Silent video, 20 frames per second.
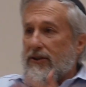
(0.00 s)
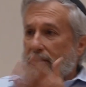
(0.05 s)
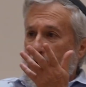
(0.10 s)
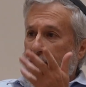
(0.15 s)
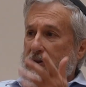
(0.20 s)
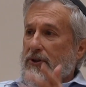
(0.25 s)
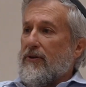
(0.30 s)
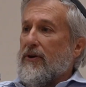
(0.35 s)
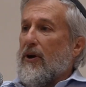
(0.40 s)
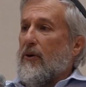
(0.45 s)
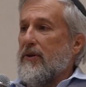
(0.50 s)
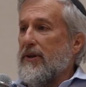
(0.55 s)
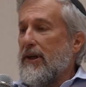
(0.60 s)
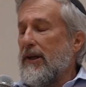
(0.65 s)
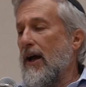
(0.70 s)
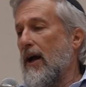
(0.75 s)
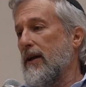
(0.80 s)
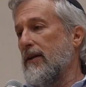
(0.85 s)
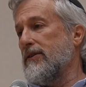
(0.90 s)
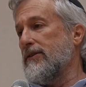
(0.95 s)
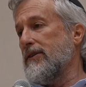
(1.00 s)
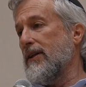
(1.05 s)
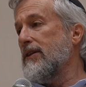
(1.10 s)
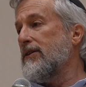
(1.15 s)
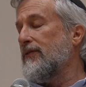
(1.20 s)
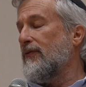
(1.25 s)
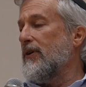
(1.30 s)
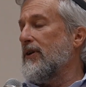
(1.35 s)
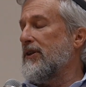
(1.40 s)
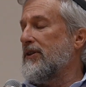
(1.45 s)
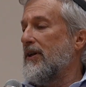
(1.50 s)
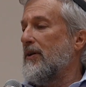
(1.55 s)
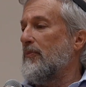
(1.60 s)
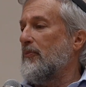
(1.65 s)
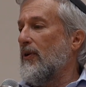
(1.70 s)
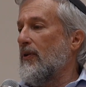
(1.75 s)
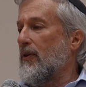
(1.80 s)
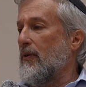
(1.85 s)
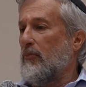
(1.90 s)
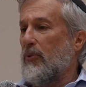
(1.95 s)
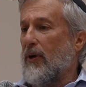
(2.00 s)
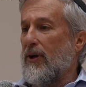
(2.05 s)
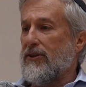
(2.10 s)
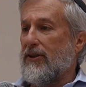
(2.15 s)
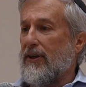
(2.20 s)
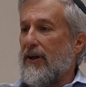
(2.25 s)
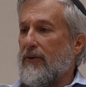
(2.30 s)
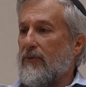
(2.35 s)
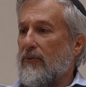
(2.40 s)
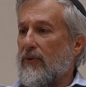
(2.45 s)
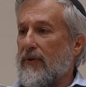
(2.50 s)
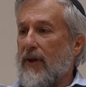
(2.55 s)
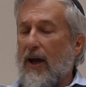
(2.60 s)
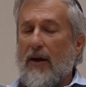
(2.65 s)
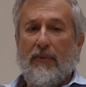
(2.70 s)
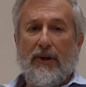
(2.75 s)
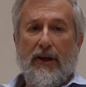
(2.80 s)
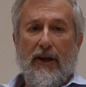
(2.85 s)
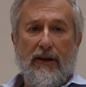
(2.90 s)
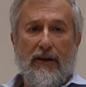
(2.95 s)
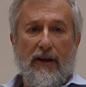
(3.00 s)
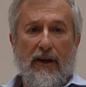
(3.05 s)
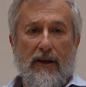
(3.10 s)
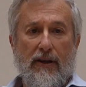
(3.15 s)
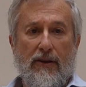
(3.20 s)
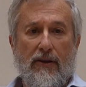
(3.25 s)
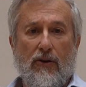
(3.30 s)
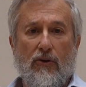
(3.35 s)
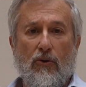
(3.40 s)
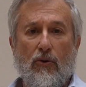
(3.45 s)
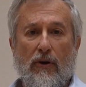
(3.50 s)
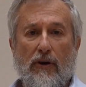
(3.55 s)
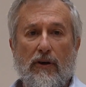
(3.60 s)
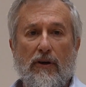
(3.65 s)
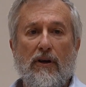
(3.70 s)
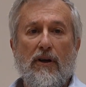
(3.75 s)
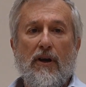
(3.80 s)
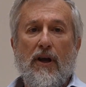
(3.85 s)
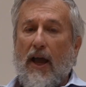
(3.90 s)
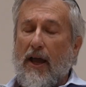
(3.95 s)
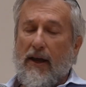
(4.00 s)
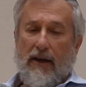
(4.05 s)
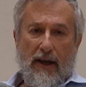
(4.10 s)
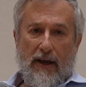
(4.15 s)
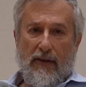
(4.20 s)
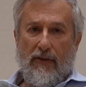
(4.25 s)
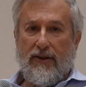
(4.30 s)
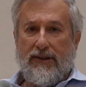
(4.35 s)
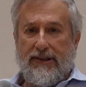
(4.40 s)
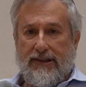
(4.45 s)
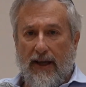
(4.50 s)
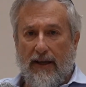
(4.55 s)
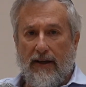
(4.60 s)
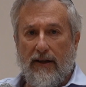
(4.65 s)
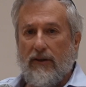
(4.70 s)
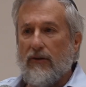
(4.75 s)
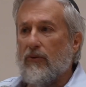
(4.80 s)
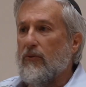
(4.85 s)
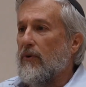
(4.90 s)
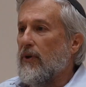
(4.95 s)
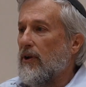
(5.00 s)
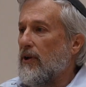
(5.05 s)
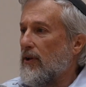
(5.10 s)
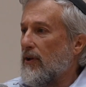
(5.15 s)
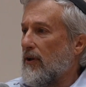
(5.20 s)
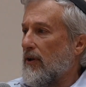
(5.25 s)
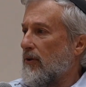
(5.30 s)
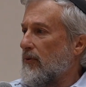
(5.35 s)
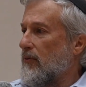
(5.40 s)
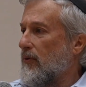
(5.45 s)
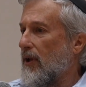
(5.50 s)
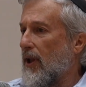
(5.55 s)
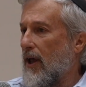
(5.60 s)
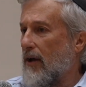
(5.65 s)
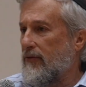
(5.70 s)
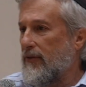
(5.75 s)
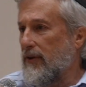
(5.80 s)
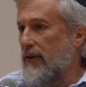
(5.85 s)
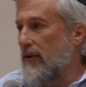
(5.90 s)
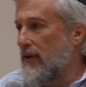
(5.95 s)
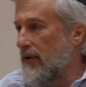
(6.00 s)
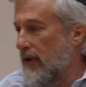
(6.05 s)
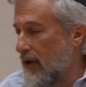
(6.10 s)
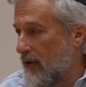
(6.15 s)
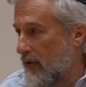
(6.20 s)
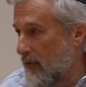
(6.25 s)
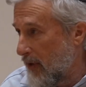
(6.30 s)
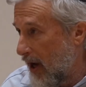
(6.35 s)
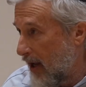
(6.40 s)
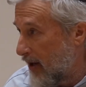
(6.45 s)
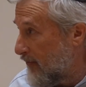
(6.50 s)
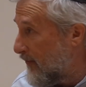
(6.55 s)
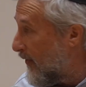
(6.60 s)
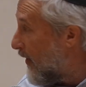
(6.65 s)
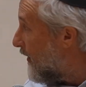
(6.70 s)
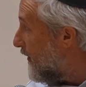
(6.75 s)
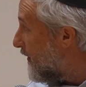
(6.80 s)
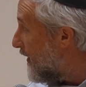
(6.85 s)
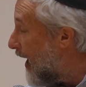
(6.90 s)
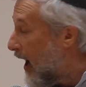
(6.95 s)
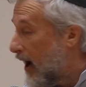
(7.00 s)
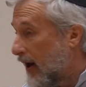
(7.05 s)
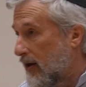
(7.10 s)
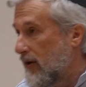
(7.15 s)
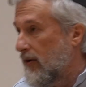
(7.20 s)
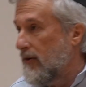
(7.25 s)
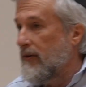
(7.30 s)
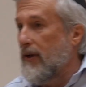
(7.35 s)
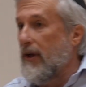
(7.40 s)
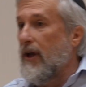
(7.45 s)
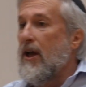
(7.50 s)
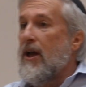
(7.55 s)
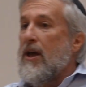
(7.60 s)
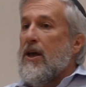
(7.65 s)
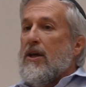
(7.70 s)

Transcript: So as you know, in the United States, for example, the president will nominate and the court, and the Senate will have to either ratify or not, okay?